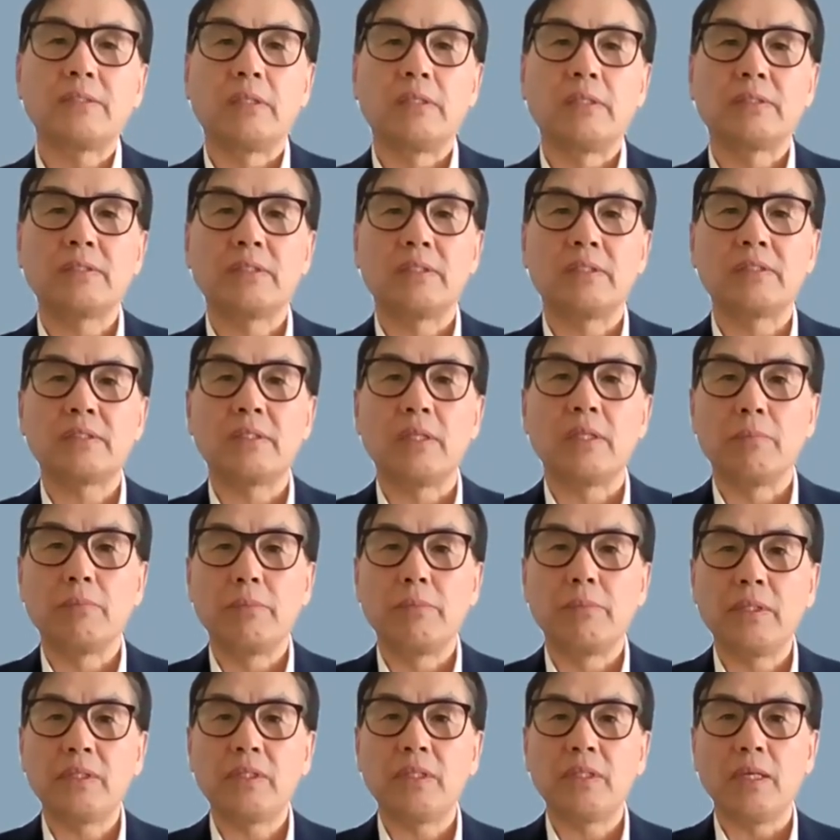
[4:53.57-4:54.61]
and the
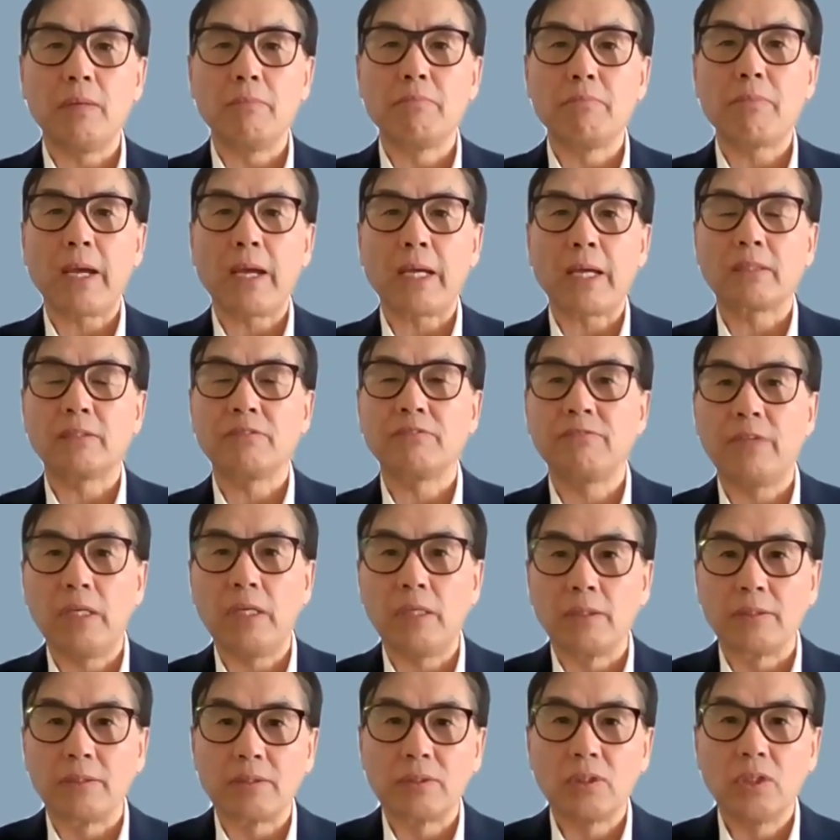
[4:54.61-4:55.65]
sustainability impact
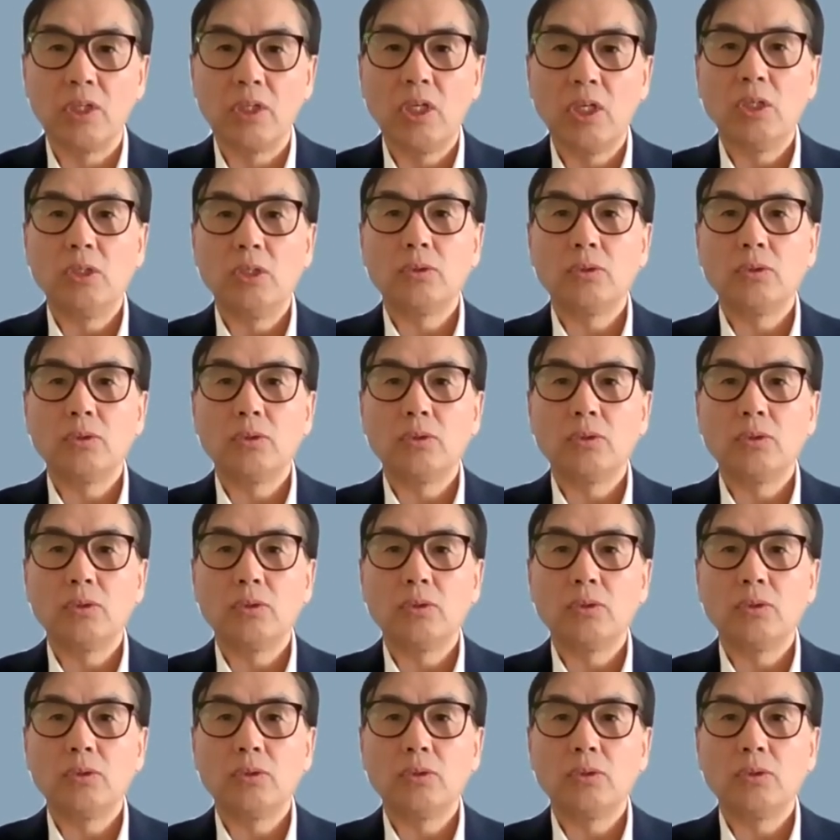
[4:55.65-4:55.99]
funds